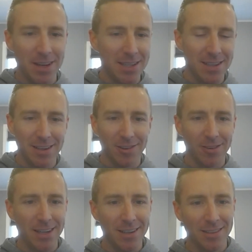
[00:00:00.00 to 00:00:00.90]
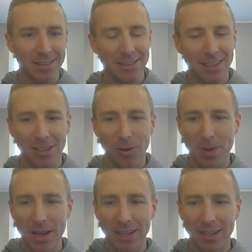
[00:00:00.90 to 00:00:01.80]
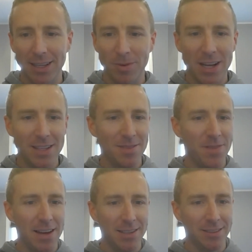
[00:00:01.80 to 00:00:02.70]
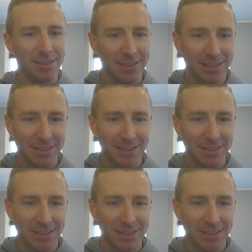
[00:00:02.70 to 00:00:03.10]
investing career. And yeah, I hope I can provide some value.